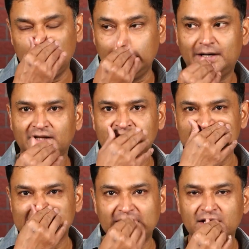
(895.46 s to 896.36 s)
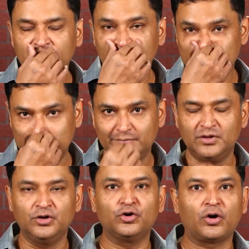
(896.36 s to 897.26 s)
rather than sending
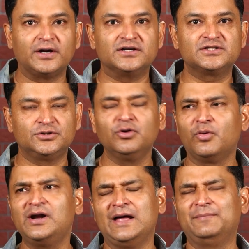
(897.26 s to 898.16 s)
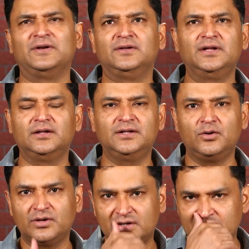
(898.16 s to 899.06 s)
rockets, what will happen? They
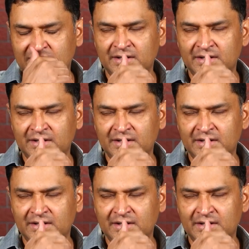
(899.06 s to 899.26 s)
don't.